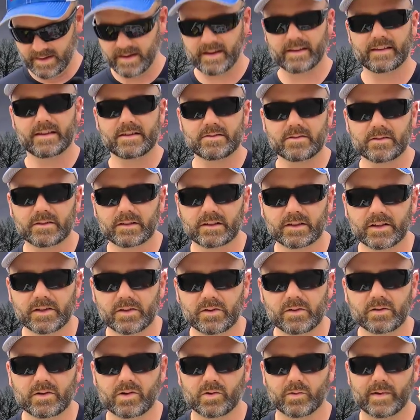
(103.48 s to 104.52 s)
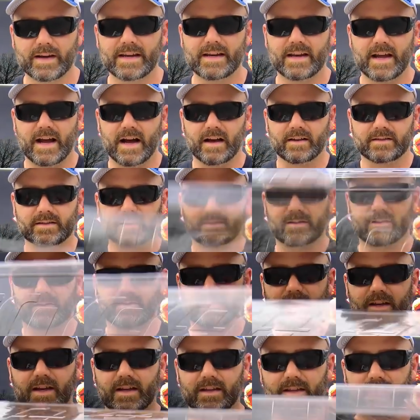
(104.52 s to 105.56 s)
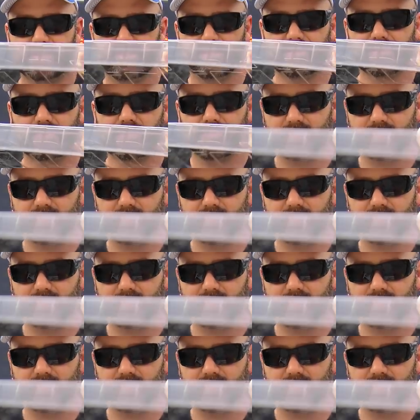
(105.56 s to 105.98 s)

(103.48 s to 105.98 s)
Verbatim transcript: And these are little greenhouses, okay? This little